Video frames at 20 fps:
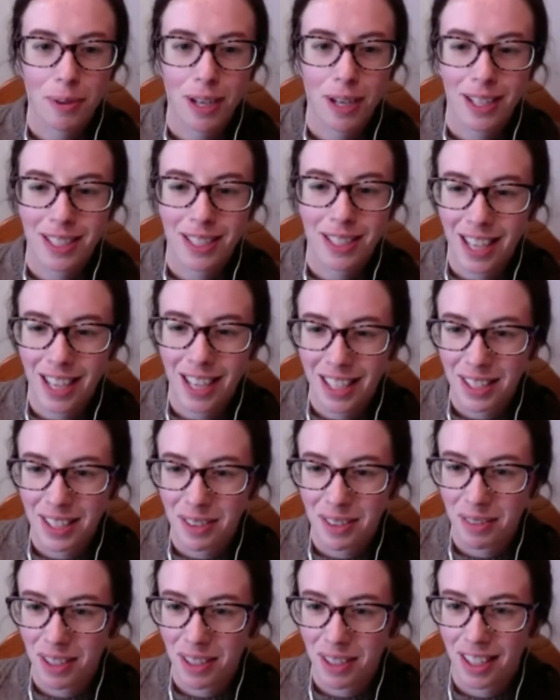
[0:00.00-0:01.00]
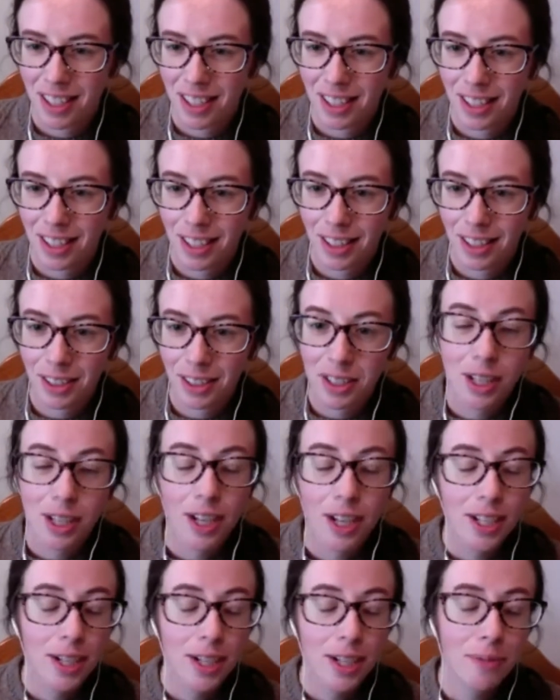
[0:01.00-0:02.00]
ways that you can learn to
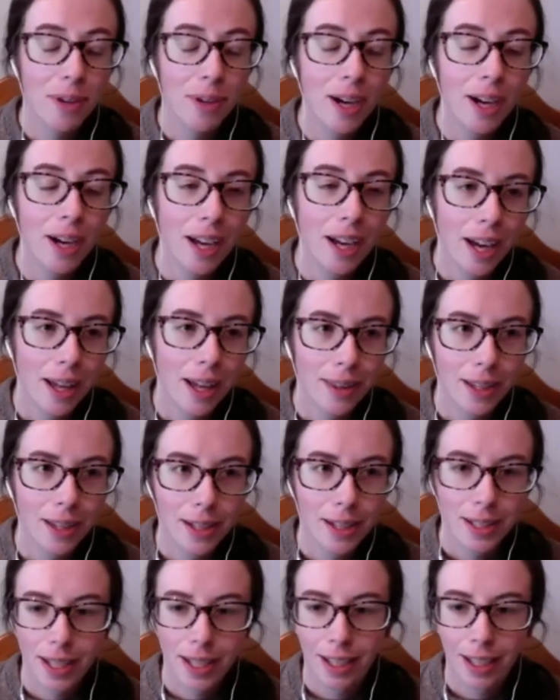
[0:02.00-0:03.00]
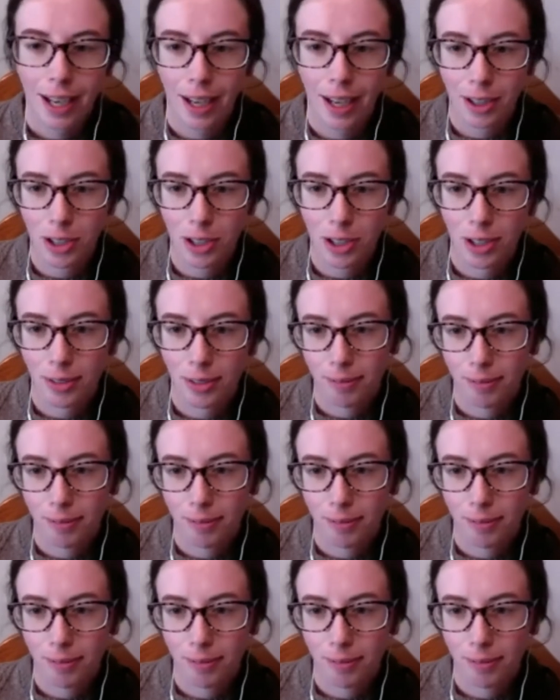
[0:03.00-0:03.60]
identify and then take action.